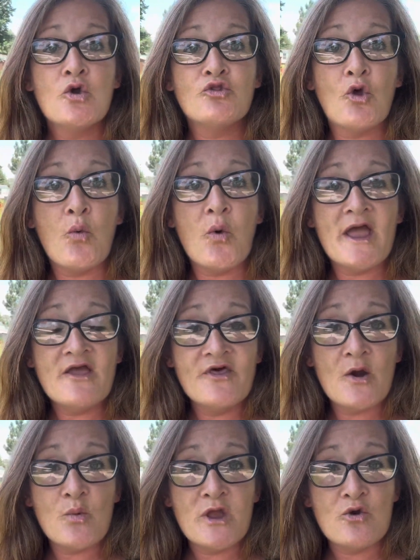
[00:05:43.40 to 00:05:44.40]
the way
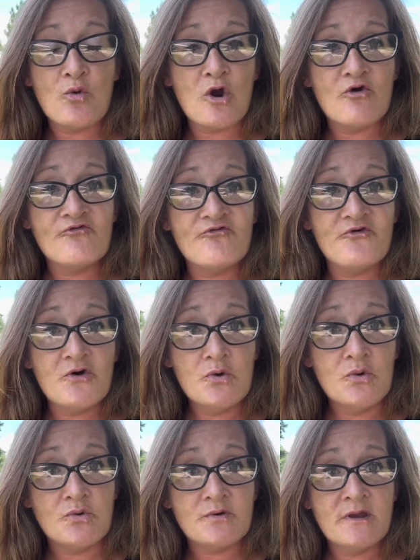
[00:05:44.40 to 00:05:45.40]
that we grow
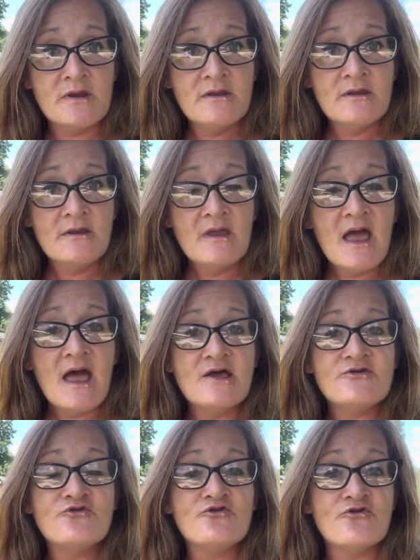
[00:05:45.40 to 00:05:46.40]
food
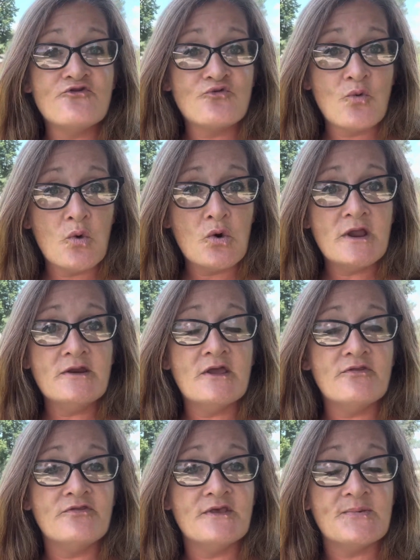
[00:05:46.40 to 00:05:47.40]
has destroyed
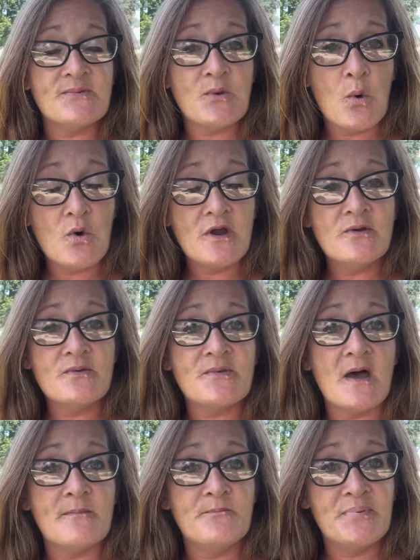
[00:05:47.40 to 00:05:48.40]
the soil's
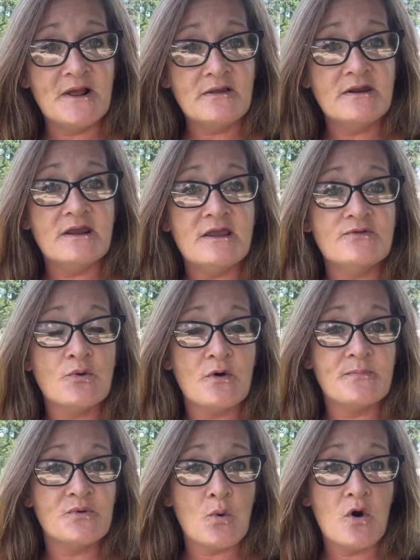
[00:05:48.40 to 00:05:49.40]
ability to
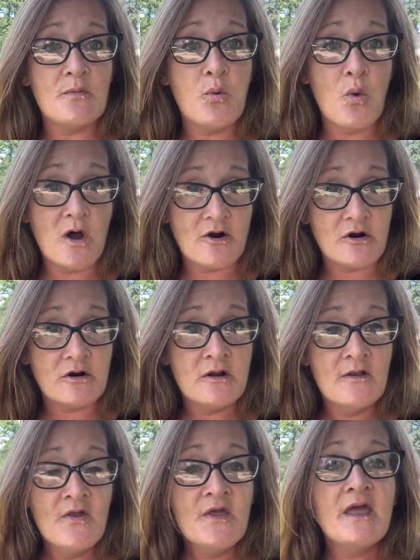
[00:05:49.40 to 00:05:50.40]
absorb water
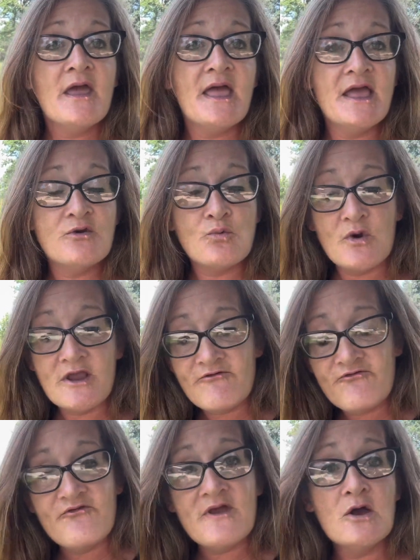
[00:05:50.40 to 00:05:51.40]
and
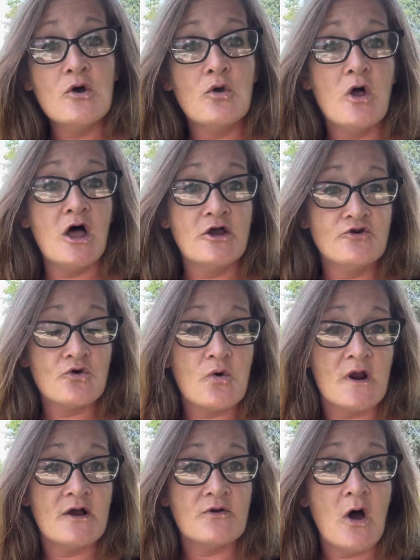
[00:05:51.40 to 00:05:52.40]
refill
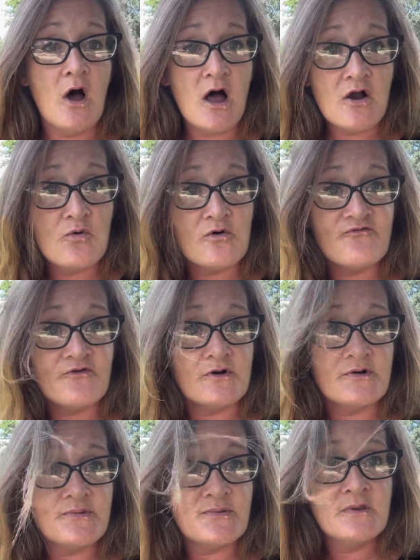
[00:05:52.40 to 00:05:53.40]
underground
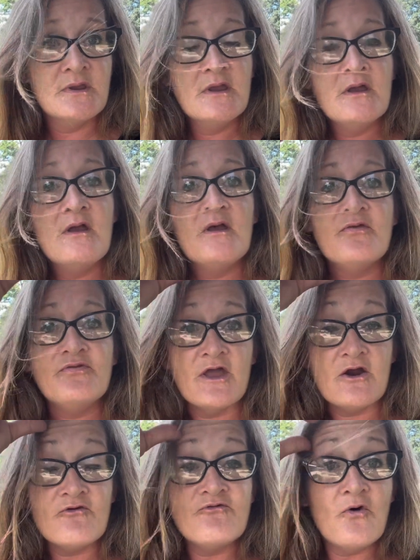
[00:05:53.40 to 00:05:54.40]
aquifers.
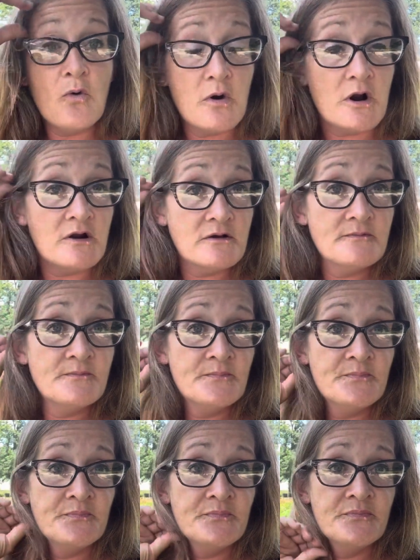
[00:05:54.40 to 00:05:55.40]
Therefore,
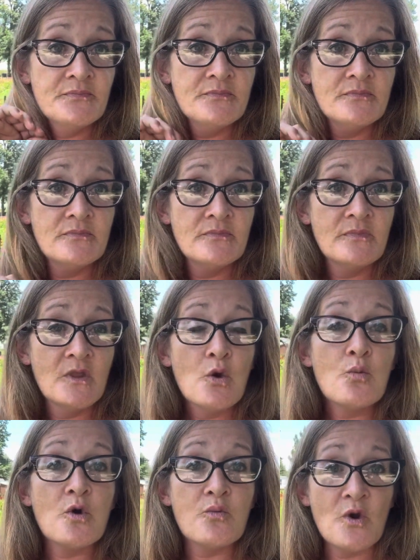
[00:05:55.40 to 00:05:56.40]

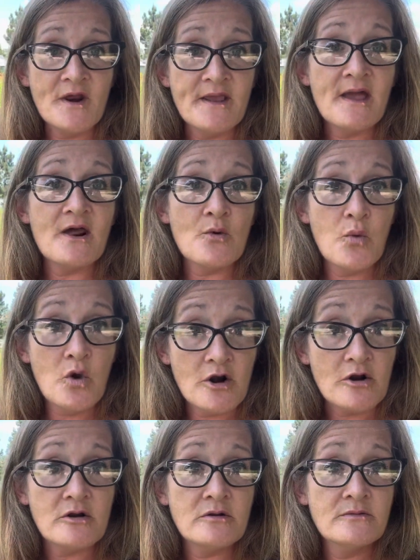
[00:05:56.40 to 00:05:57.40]
we're running out of
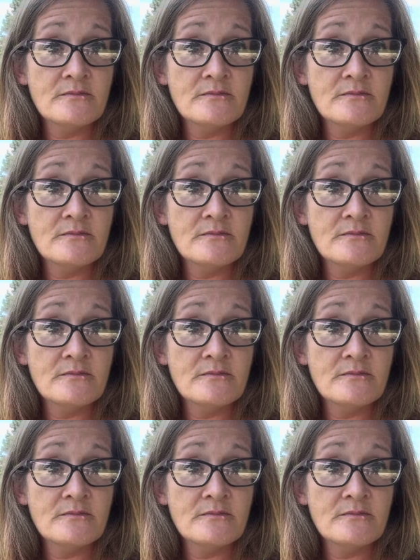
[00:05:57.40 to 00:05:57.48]
water.